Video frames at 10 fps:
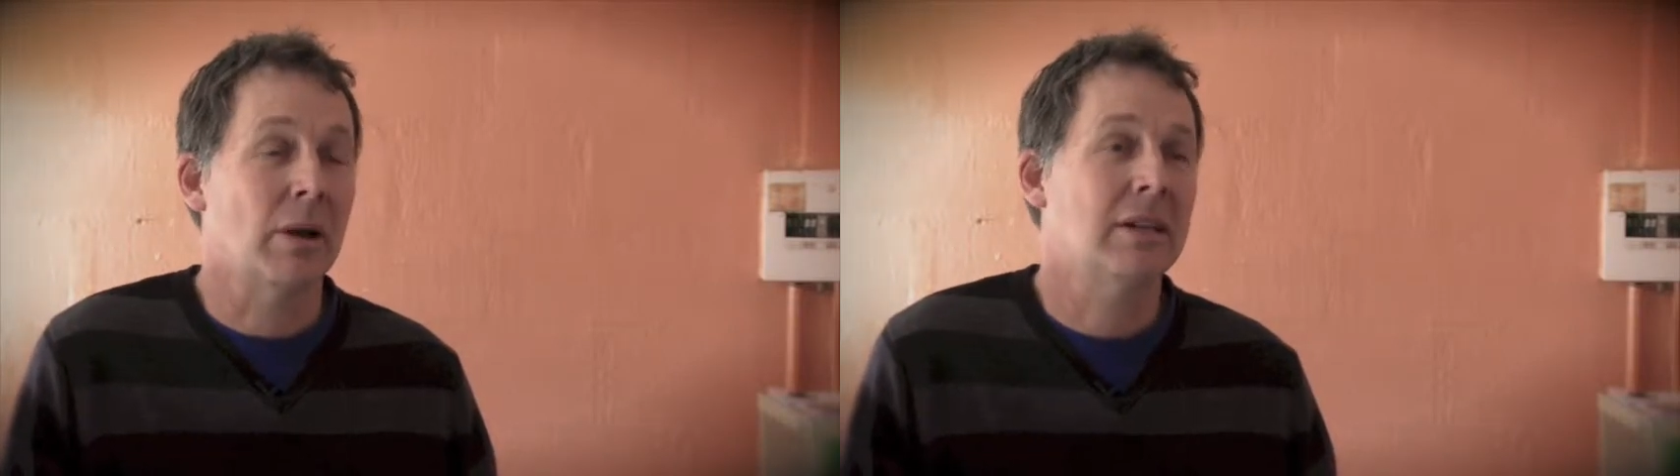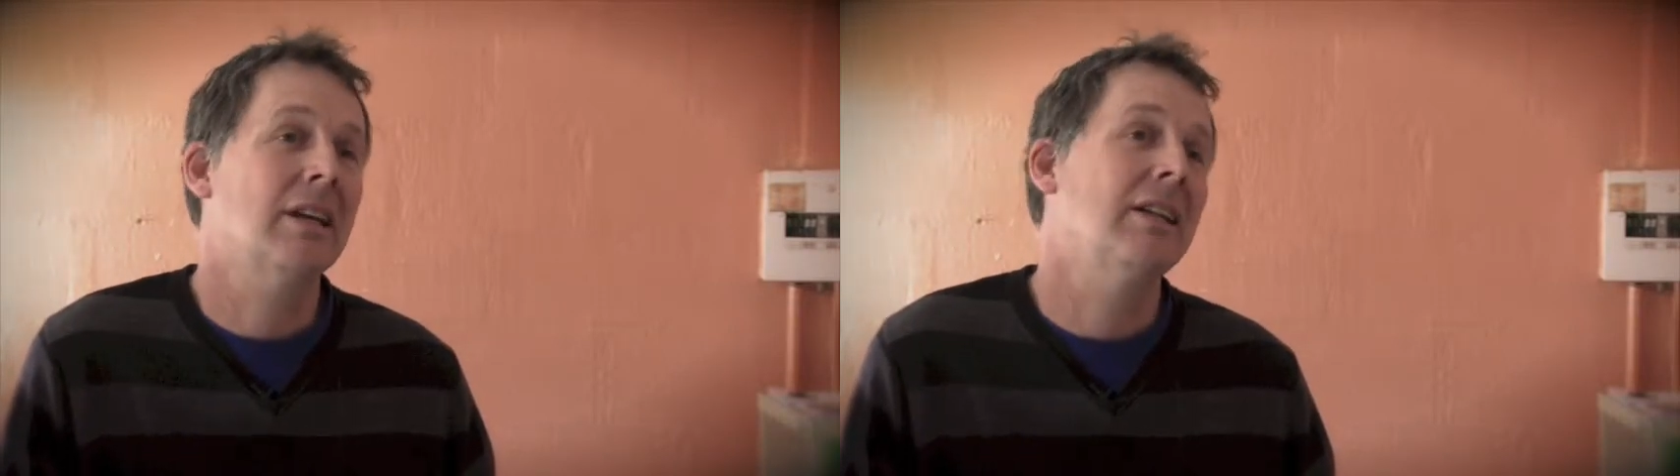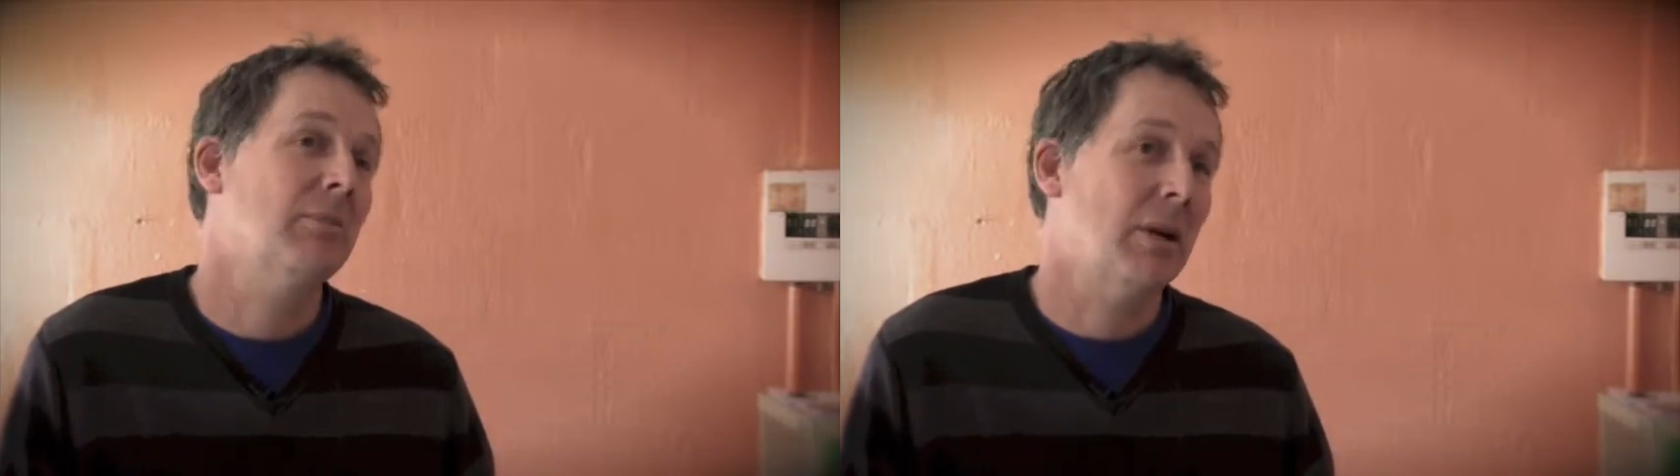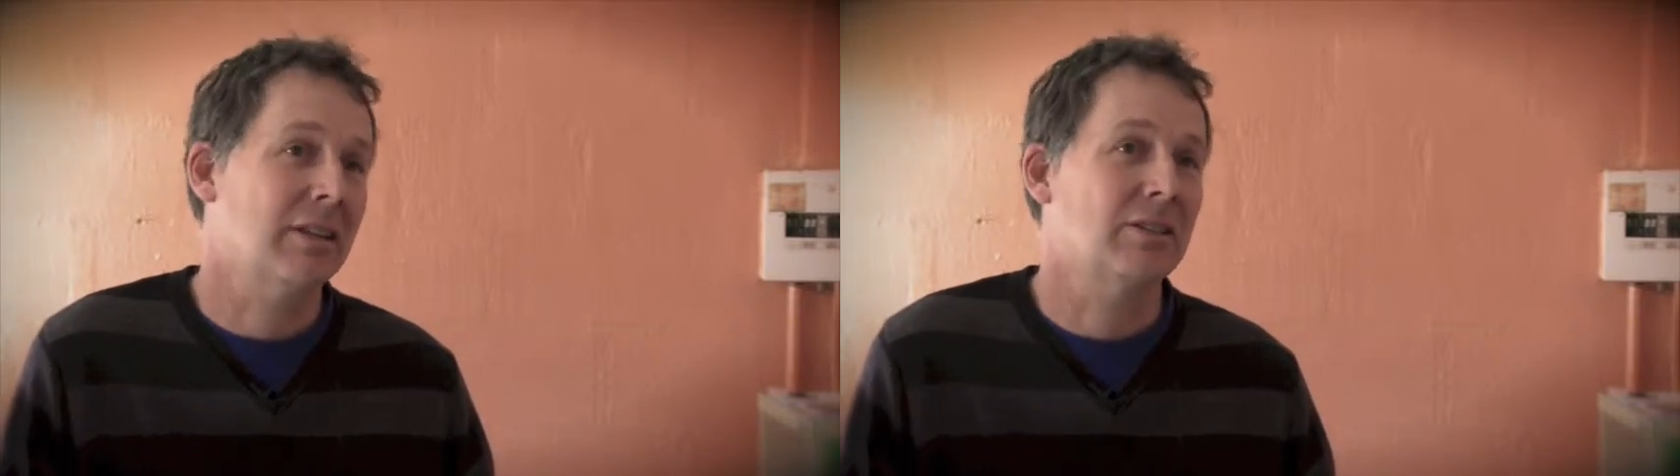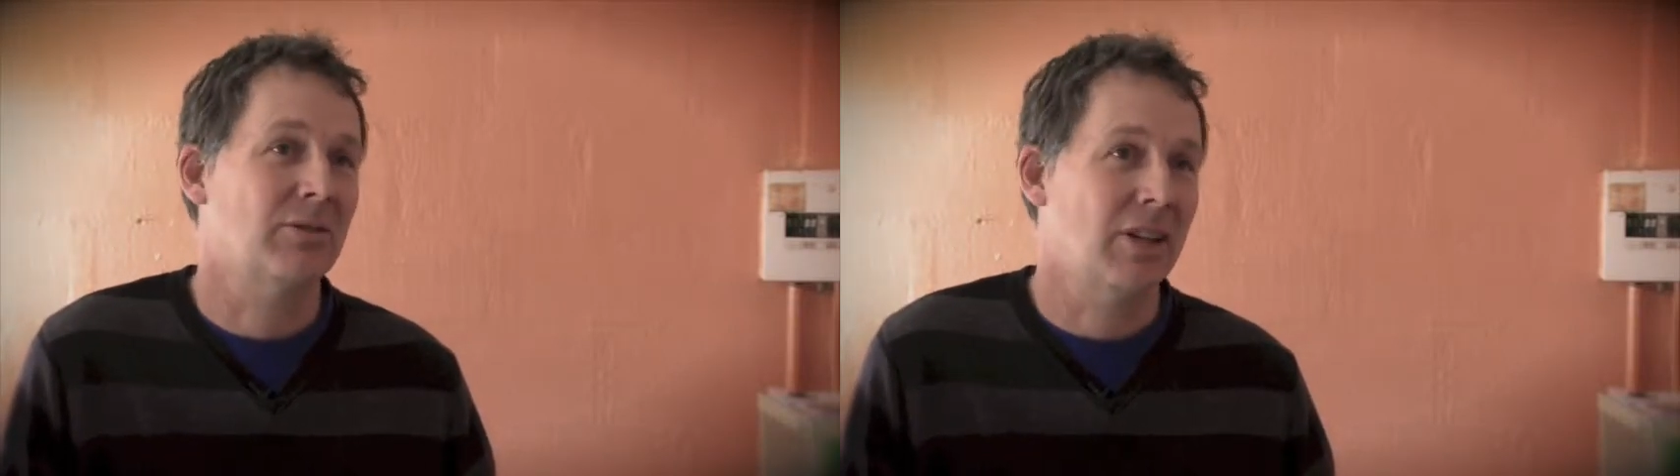maintain the
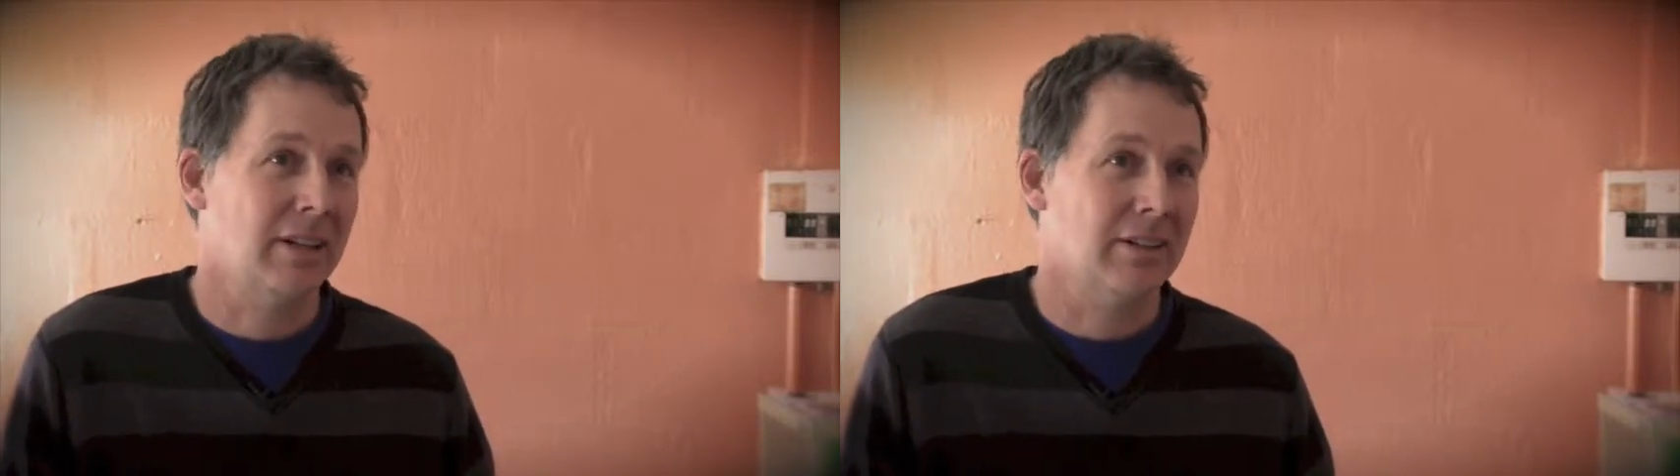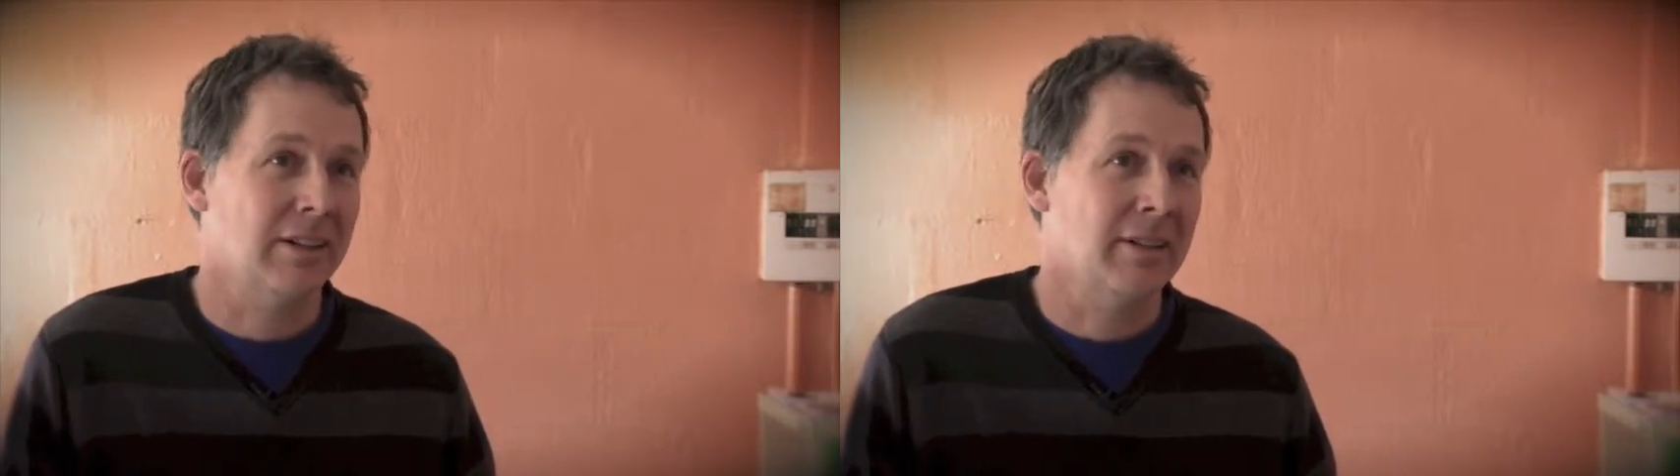balance of nature,